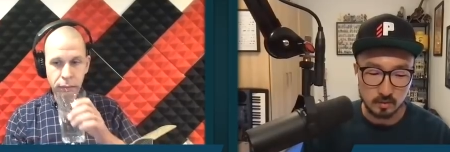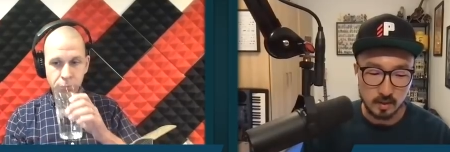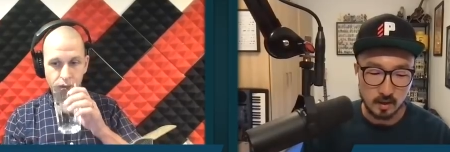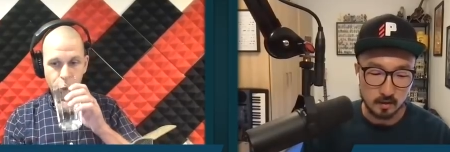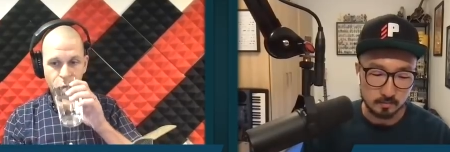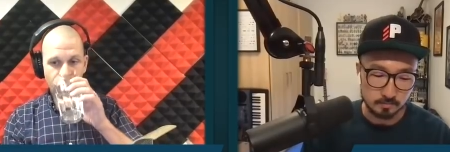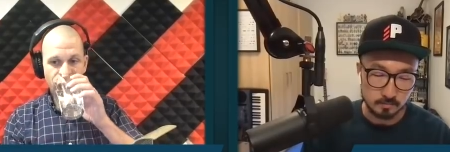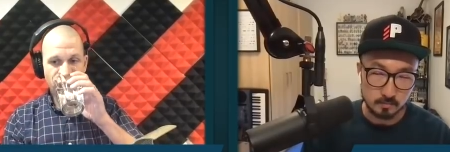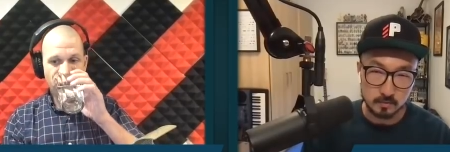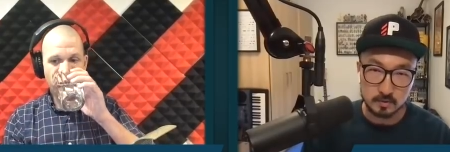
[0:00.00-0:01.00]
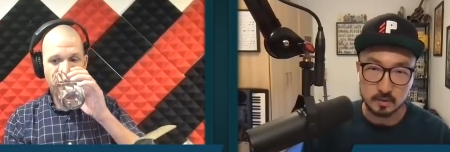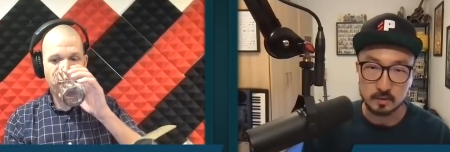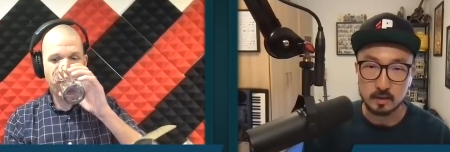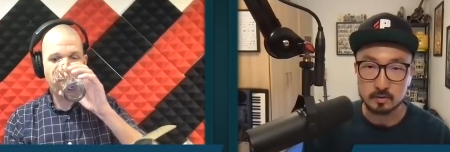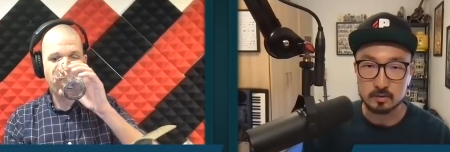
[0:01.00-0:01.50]
Speaker 1: that to
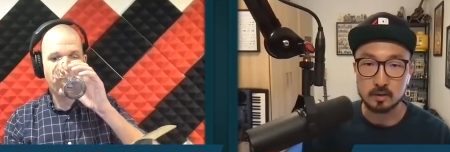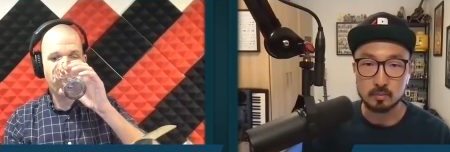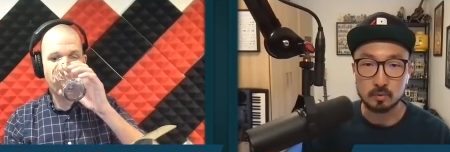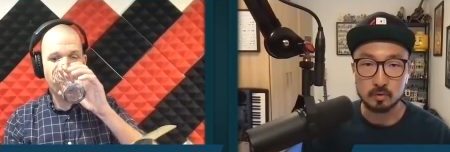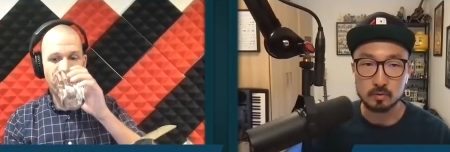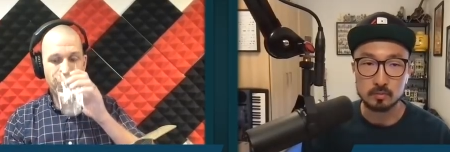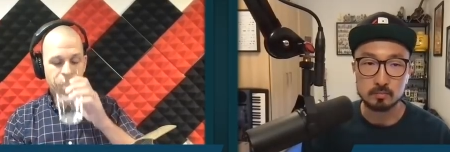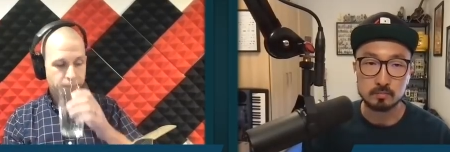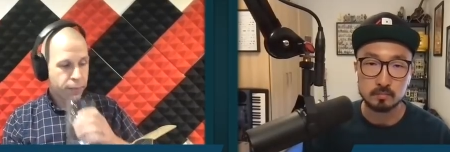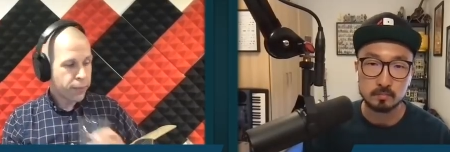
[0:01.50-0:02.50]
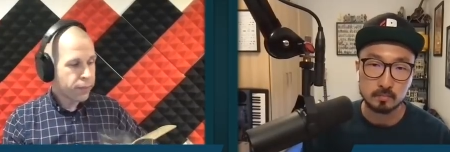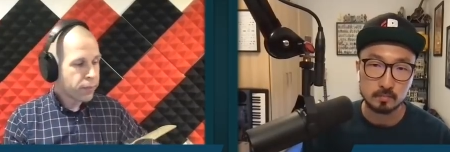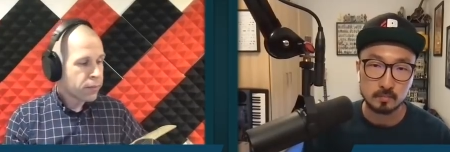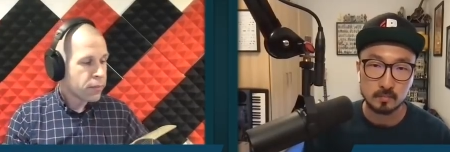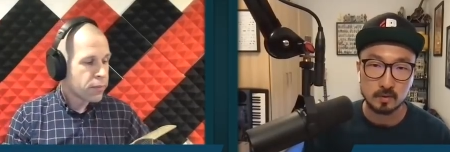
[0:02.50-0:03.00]
the outside world
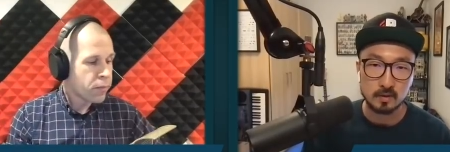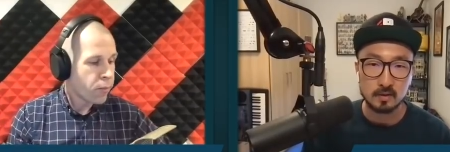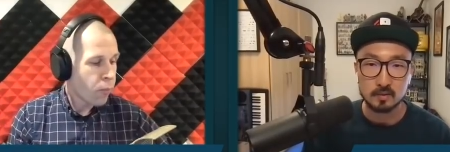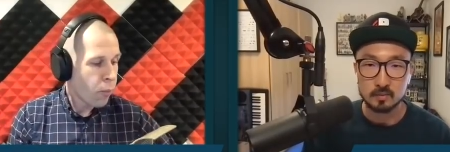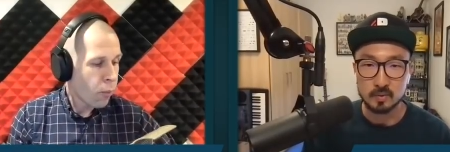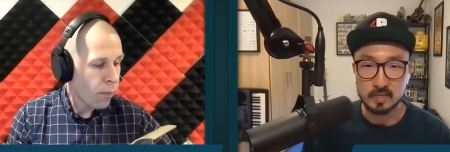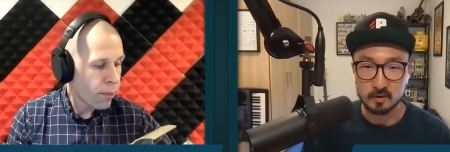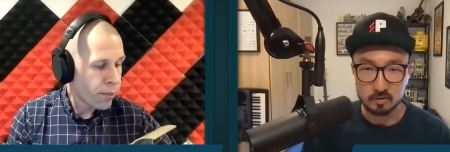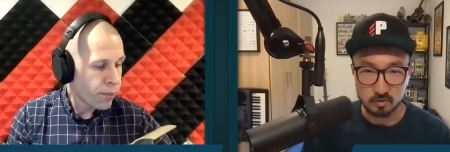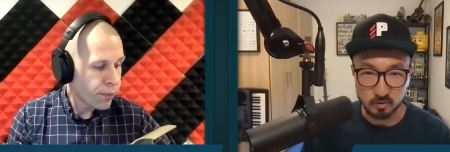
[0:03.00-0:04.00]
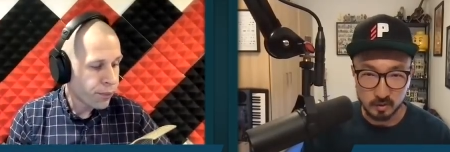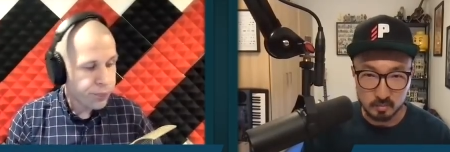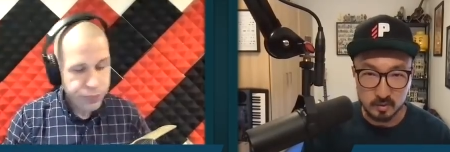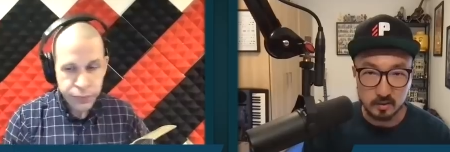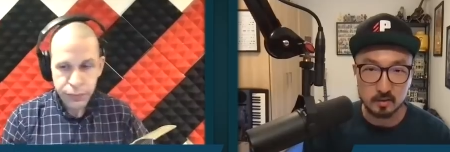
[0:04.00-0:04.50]
when there's
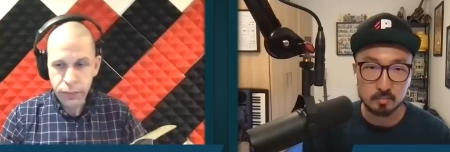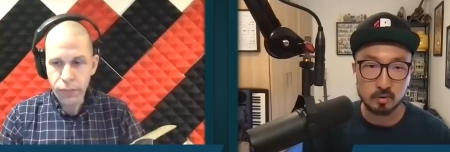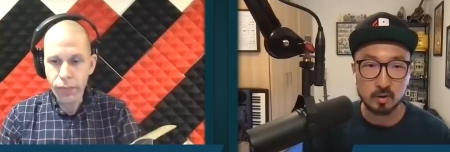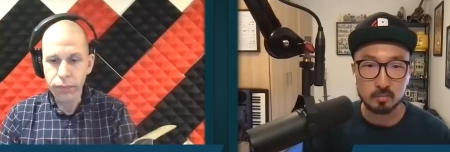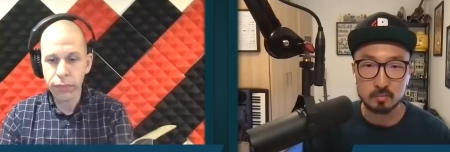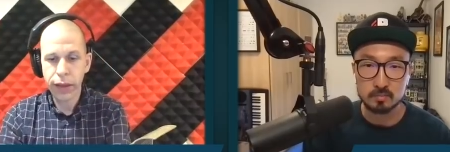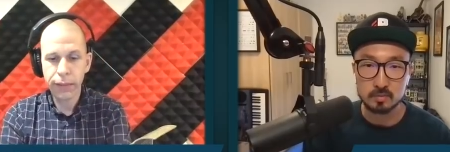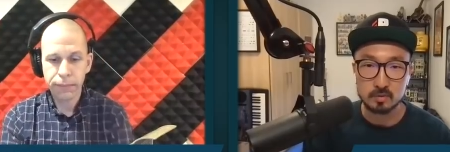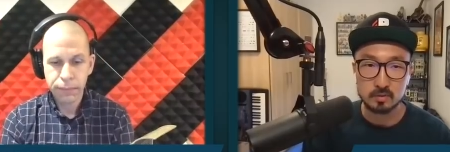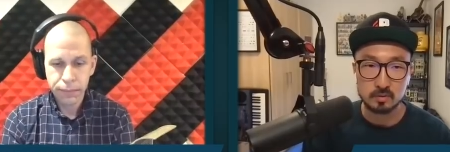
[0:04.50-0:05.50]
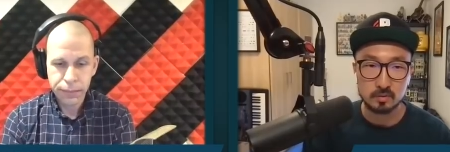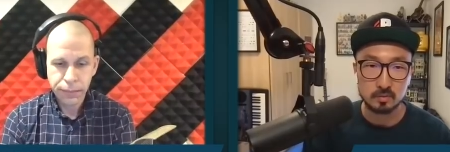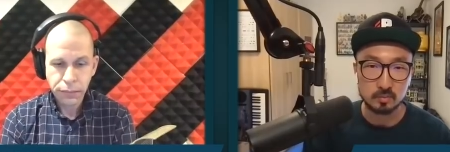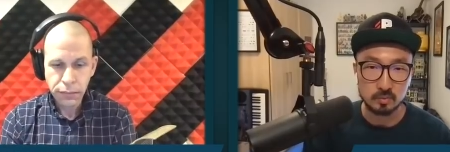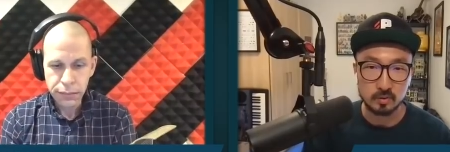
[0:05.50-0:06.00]
already plenty of problems
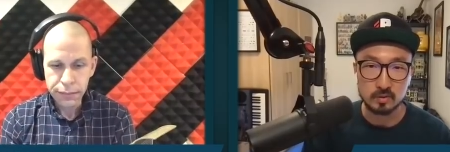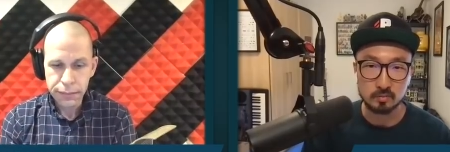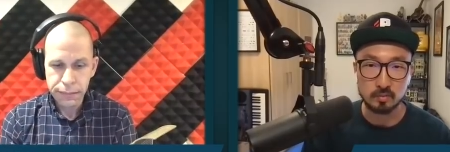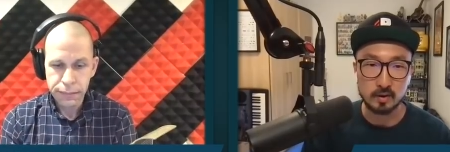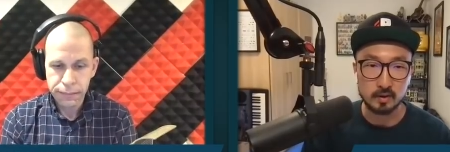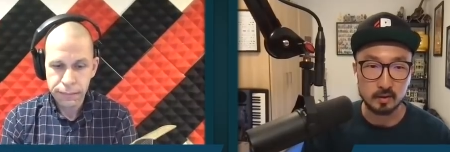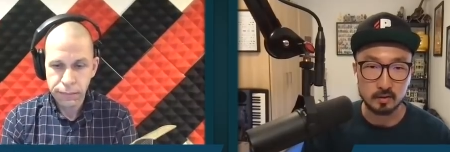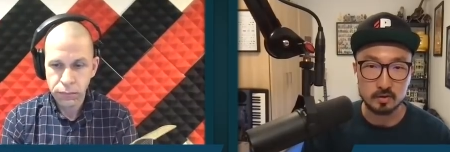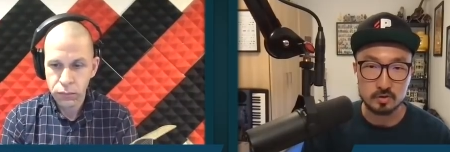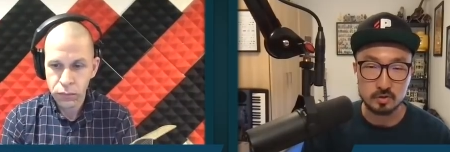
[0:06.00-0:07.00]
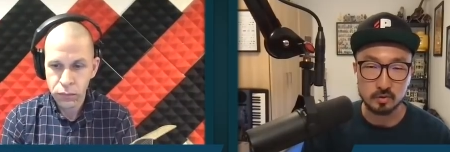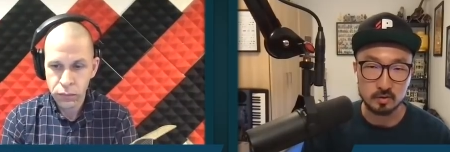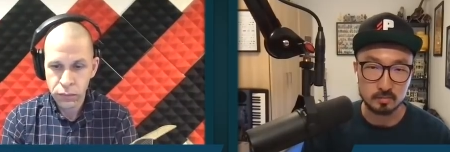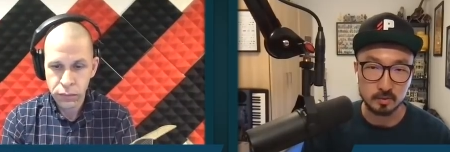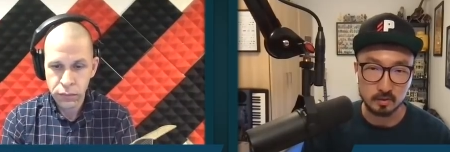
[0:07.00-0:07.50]
with the writing on this show
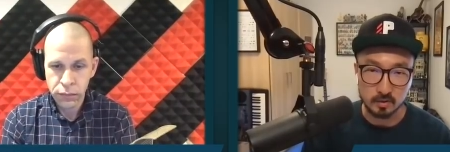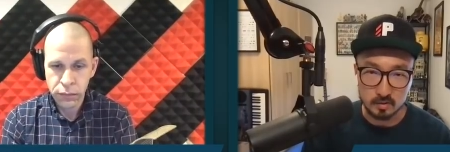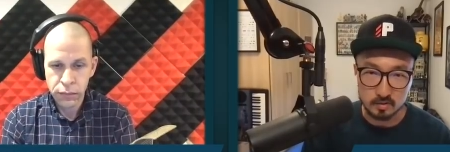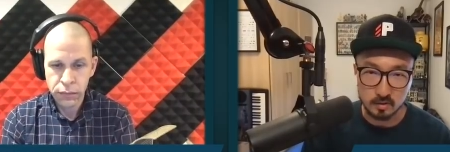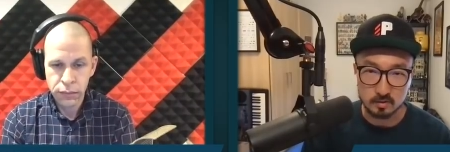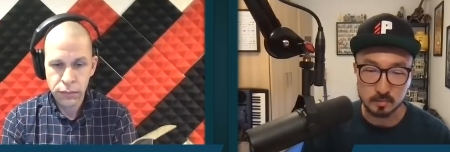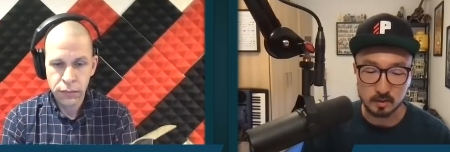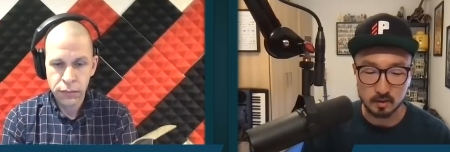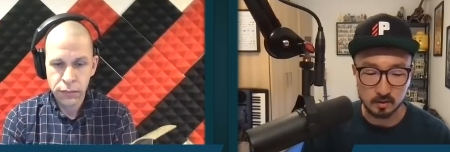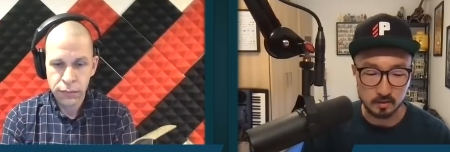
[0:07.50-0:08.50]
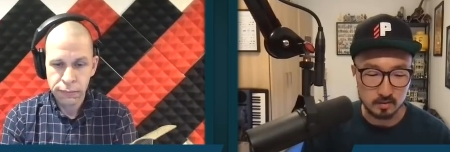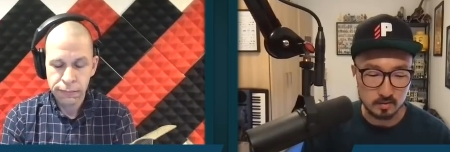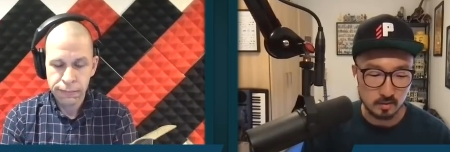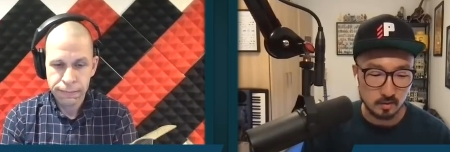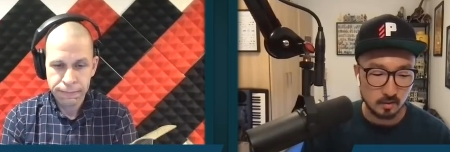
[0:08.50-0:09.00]
that is being criticized by the audience,